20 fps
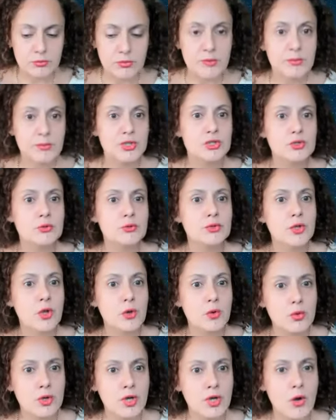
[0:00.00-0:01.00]
when we do
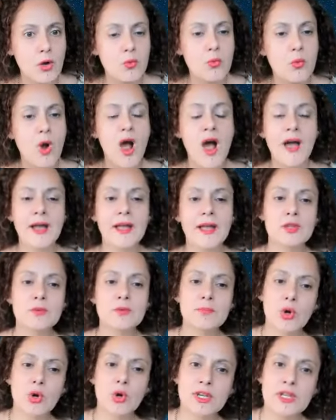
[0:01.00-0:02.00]
yoga why the
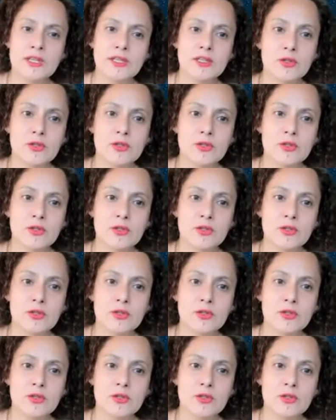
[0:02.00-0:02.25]
body